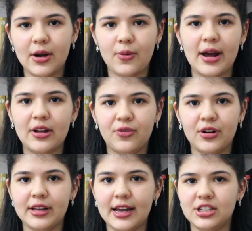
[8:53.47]
I read
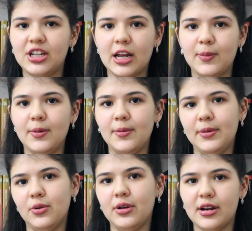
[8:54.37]
for the hashtag
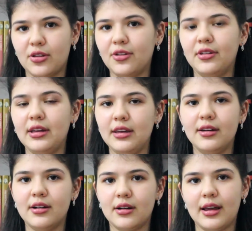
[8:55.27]
BBB Readathon
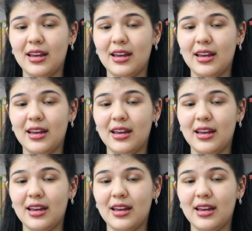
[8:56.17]
here,